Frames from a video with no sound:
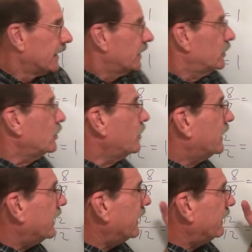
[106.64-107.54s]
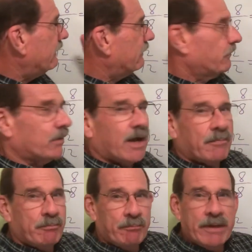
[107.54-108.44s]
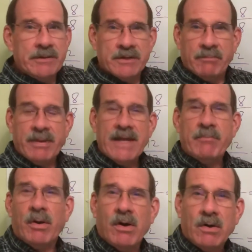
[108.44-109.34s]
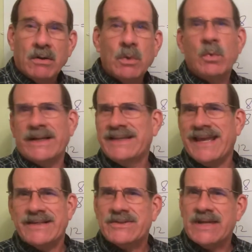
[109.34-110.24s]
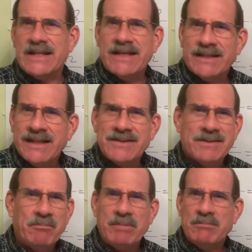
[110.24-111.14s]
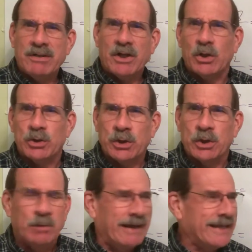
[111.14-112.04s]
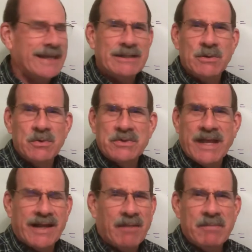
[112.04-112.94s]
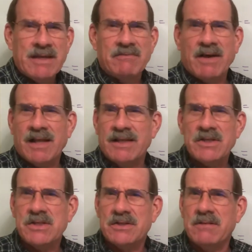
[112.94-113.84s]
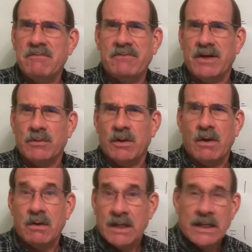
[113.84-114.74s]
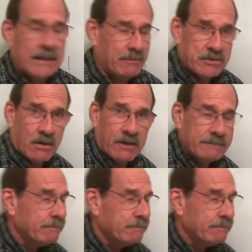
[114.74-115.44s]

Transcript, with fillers: You can uh, rob Peter to pay Paul. Oh, I can't say that. That's a biblical term. I can't use that. I'll be in violation of some federal law. I'm sorry.